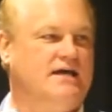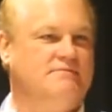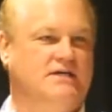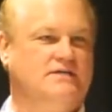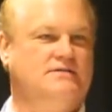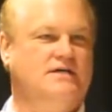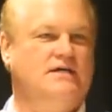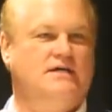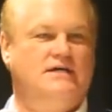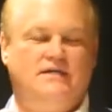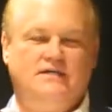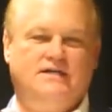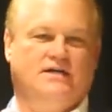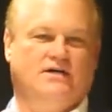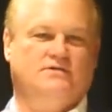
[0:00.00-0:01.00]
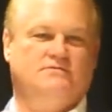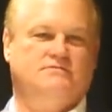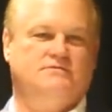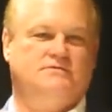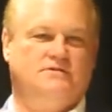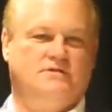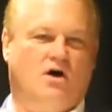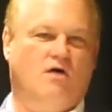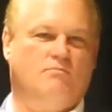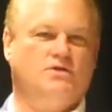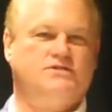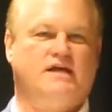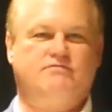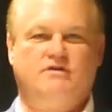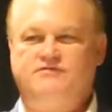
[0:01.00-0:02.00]
I mean, you know,
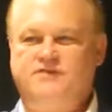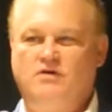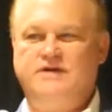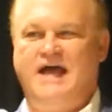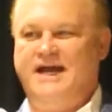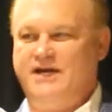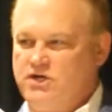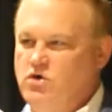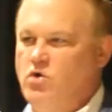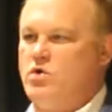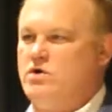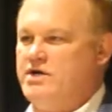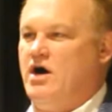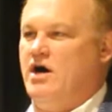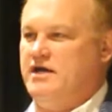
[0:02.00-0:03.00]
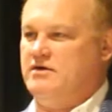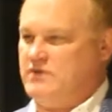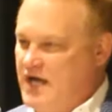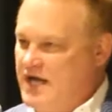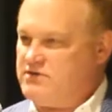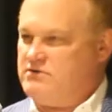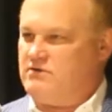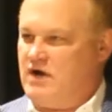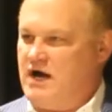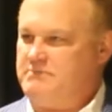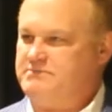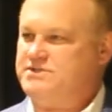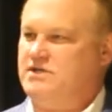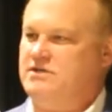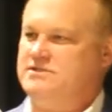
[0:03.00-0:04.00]
almost every phone had a cord on it when I grew
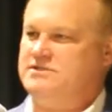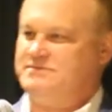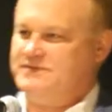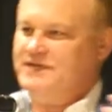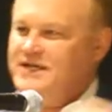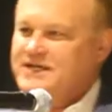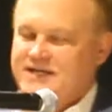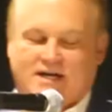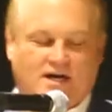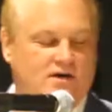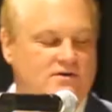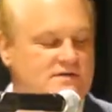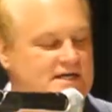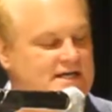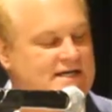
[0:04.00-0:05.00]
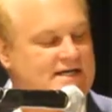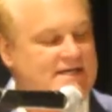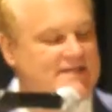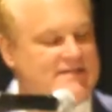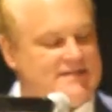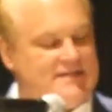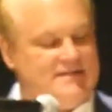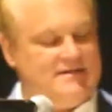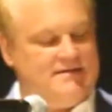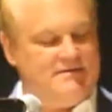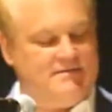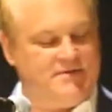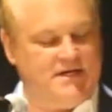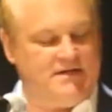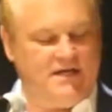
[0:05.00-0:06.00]
up. So it's, you know,
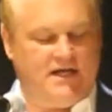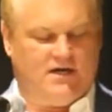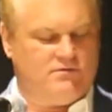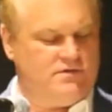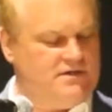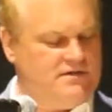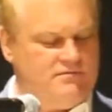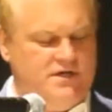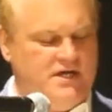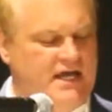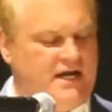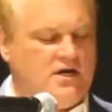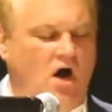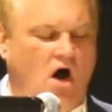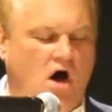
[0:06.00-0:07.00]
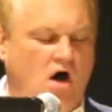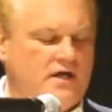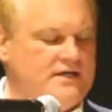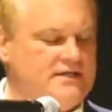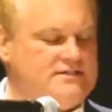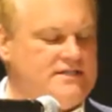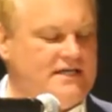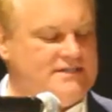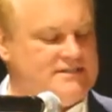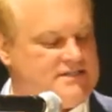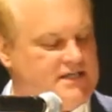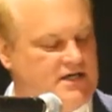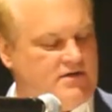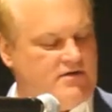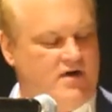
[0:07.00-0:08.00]
when you get a call and it says,
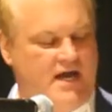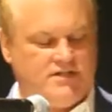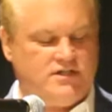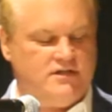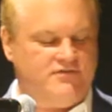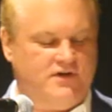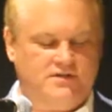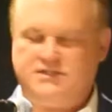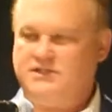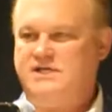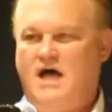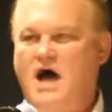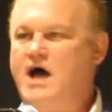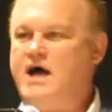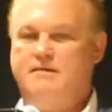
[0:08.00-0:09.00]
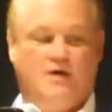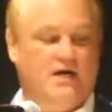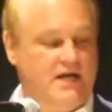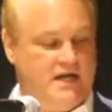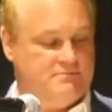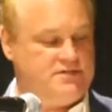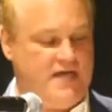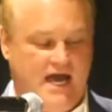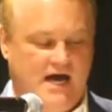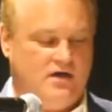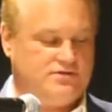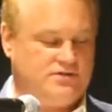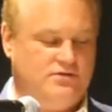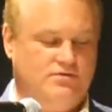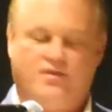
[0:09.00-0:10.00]
you know, you answer the phone and says, "Hi, my name's
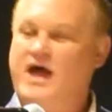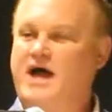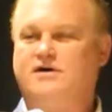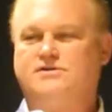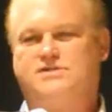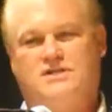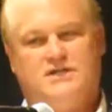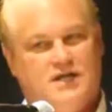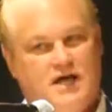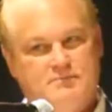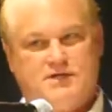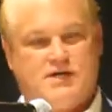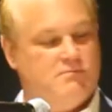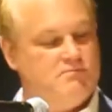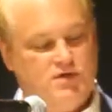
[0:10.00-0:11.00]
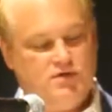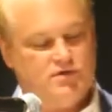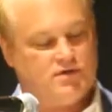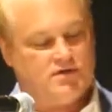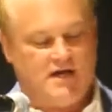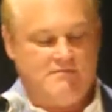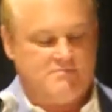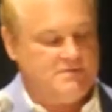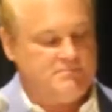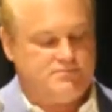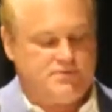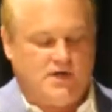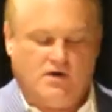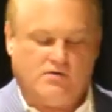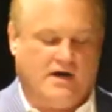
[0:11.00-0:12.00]
Hal 2000, and I'm a computer, and I've been
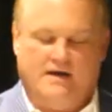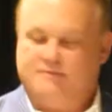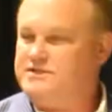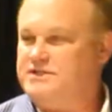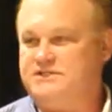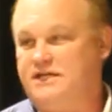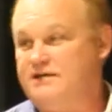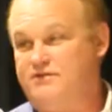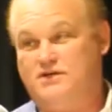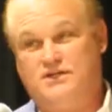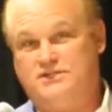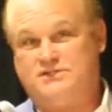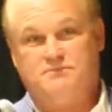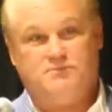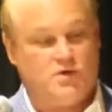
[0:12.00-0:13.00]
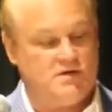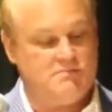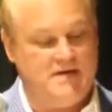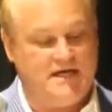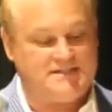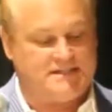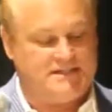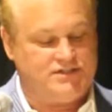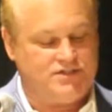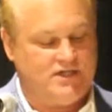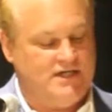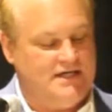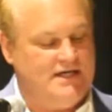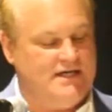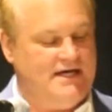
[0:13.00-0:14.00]
programmed to deliver you this important message."
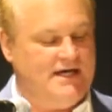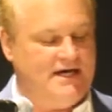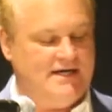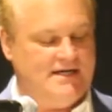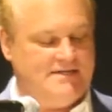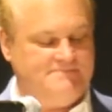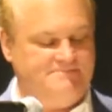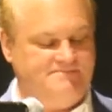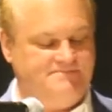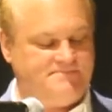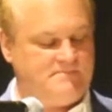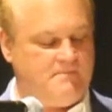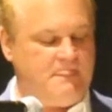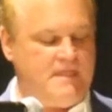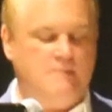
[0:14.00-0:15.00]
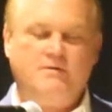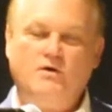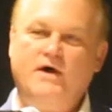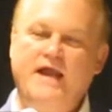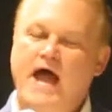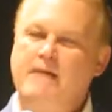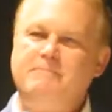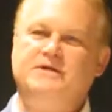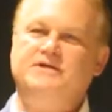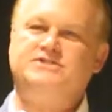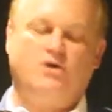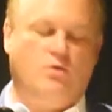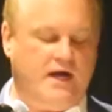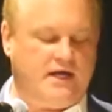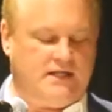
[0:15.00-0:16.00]
But what happened
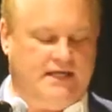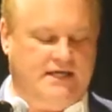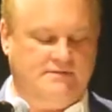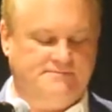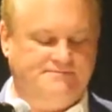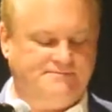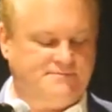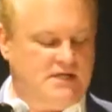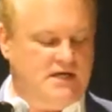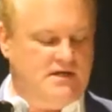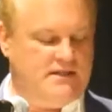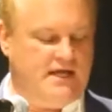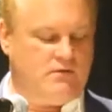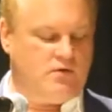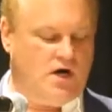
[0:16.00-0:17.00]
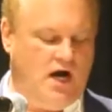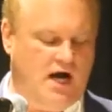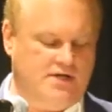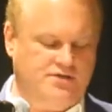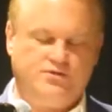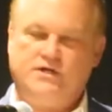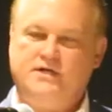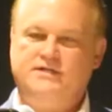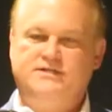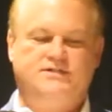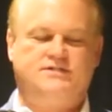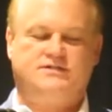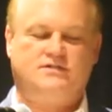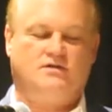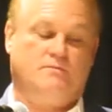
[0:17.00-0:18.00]
is quickly, there were
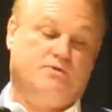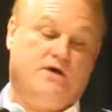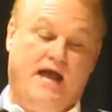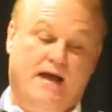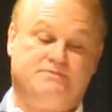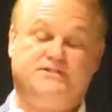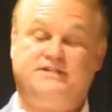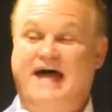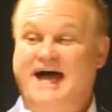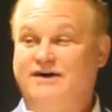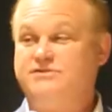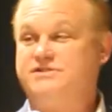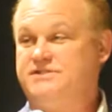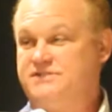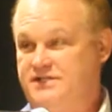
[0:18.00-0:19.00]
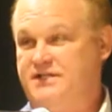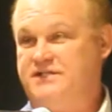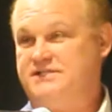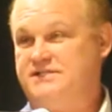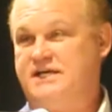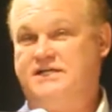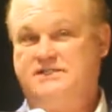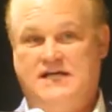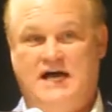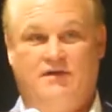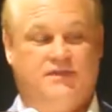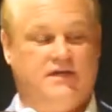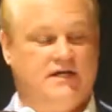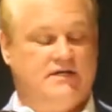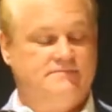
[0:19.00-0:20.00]
hundreds or perhaps thousands of these things
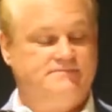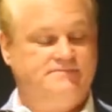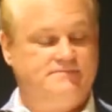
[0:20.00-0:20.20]
out there.